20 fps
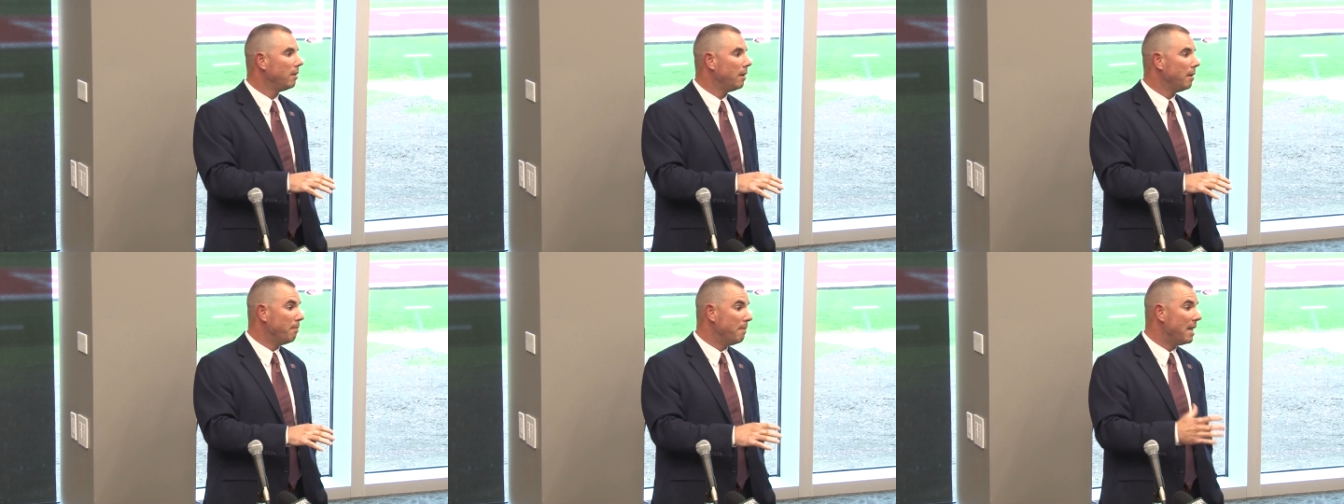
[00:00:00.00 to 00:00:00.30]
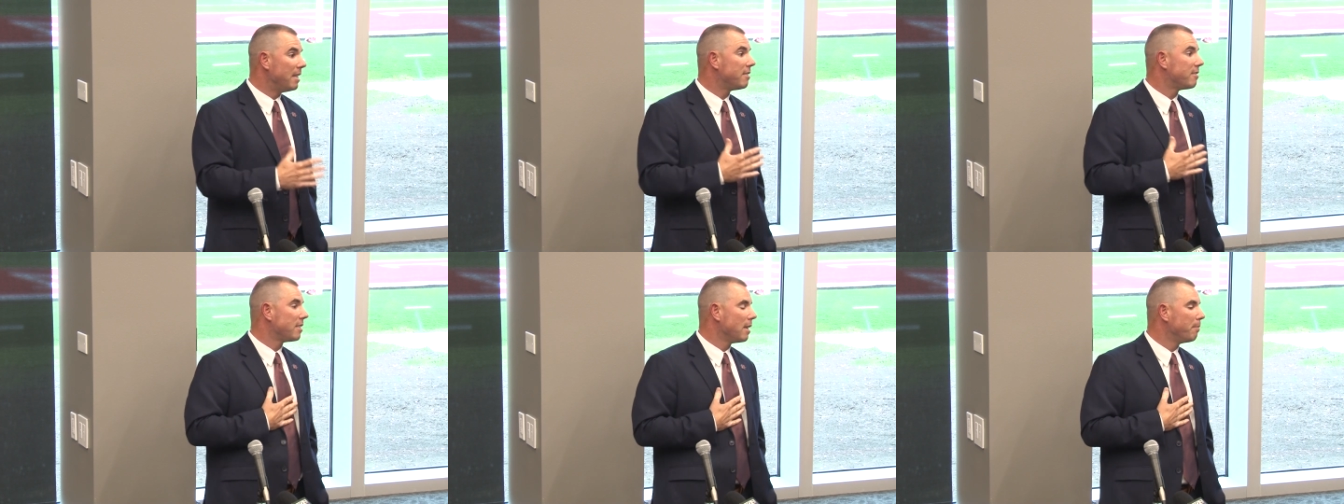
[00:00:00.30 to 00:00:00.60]
It
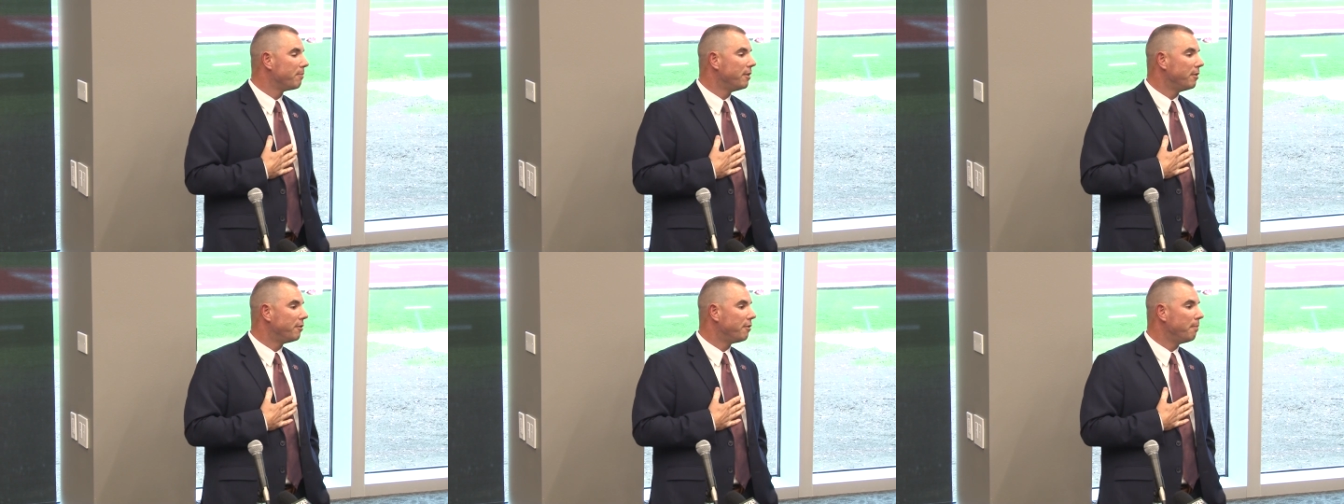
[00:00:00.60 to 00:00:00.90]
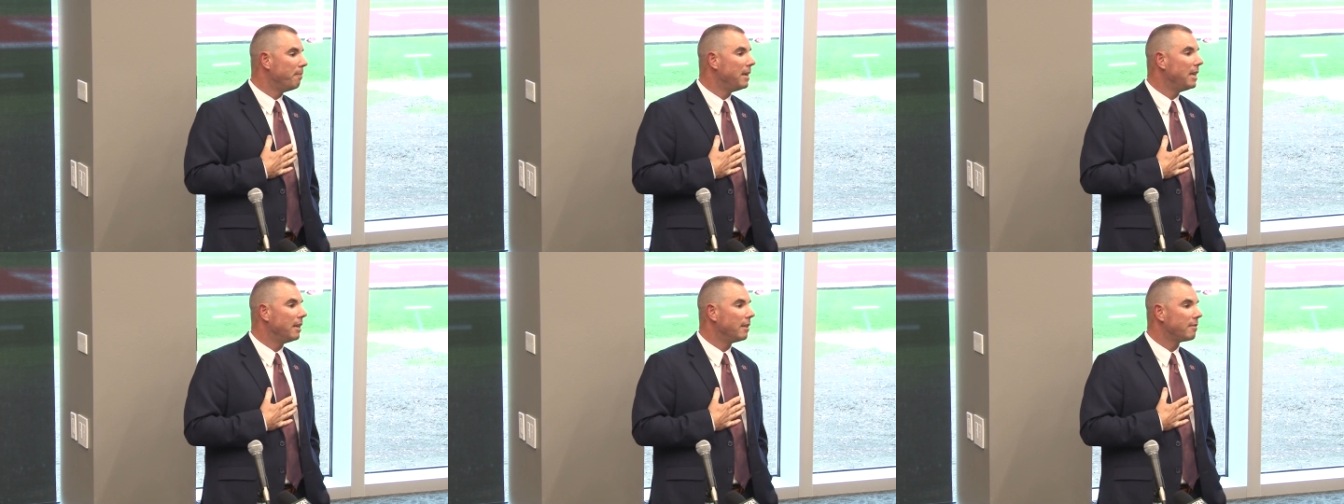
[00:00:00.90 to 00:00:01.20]
meant something to
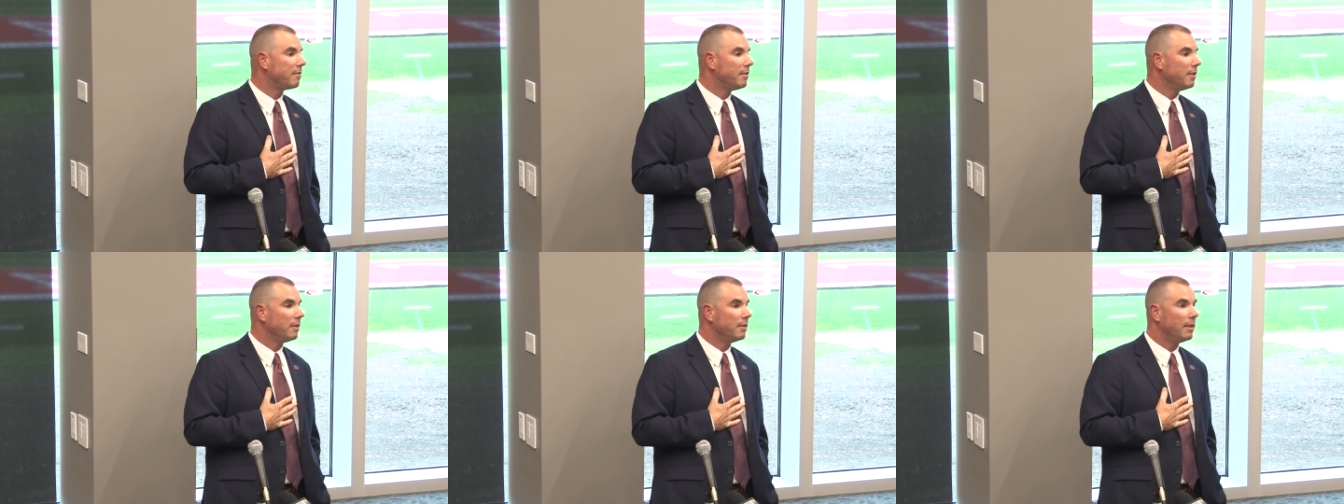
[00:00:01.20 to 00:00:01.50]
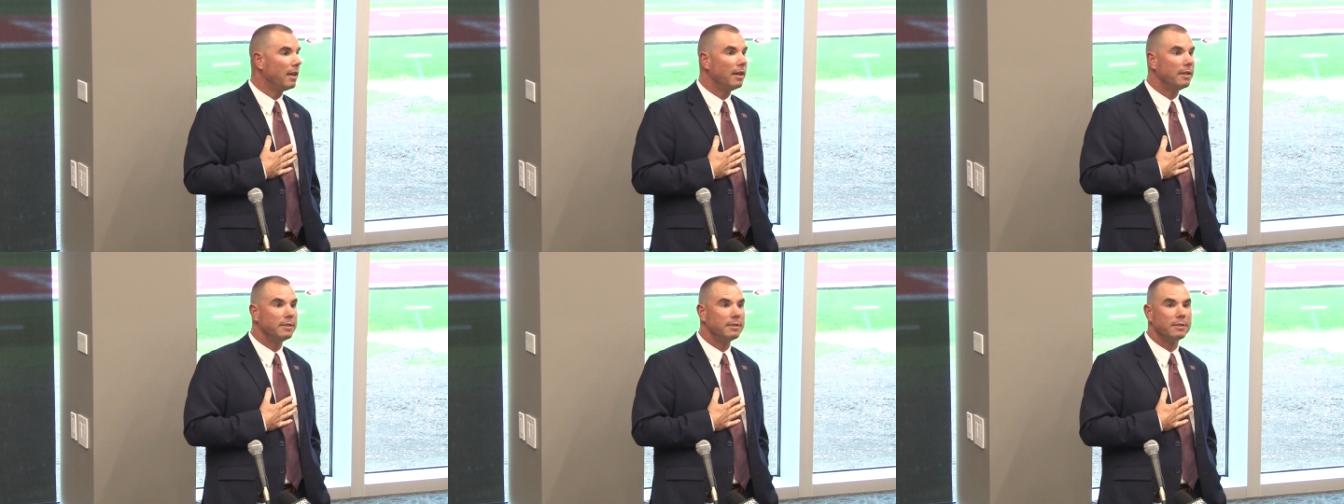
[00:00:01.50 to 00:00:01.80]
me, and it still
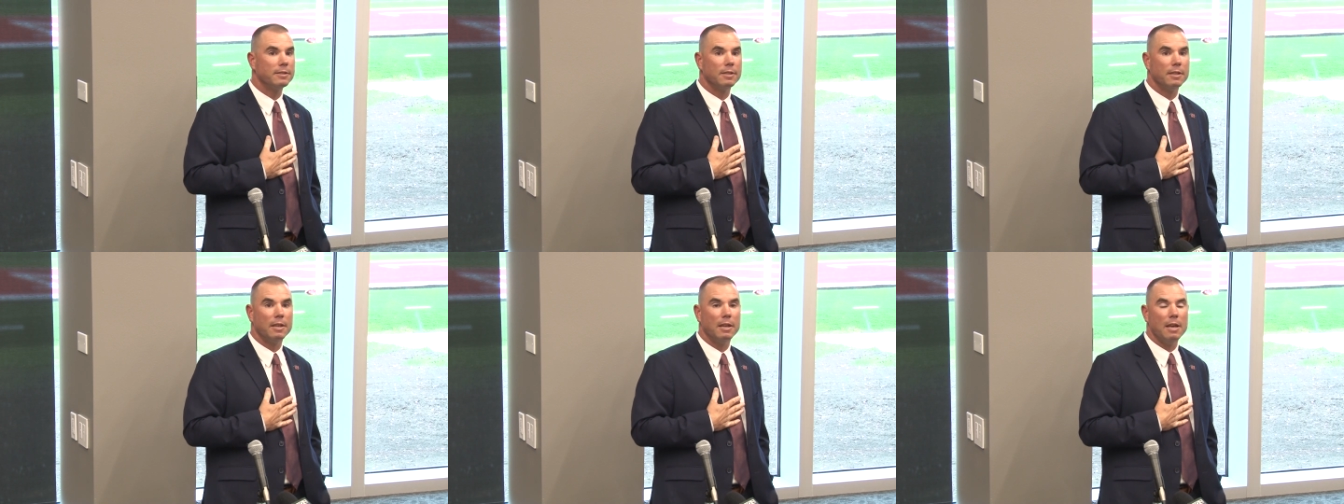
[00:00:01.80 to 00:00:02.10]
does.